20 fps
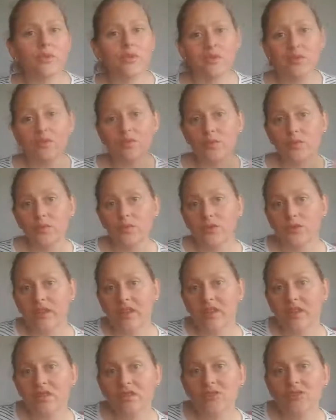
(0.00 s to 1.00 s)
They didn't want to
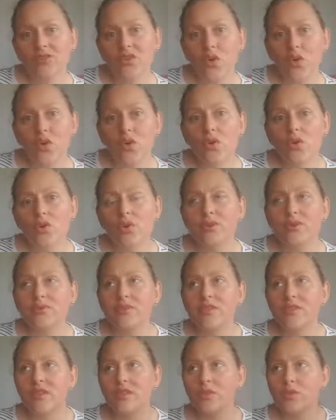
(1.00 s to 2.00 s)
get
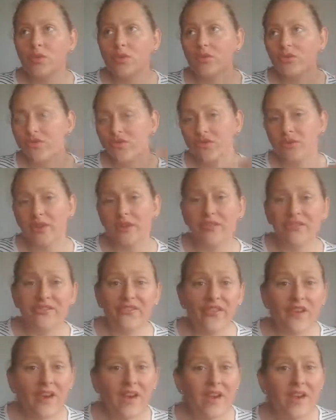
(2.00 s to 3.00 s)
involved. They wanted to have
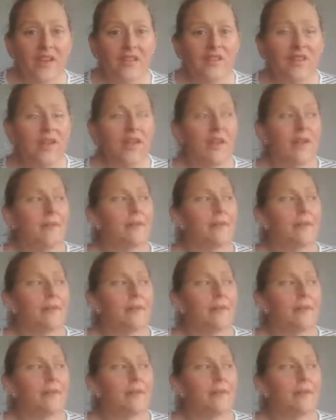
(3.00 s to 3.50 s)
fun.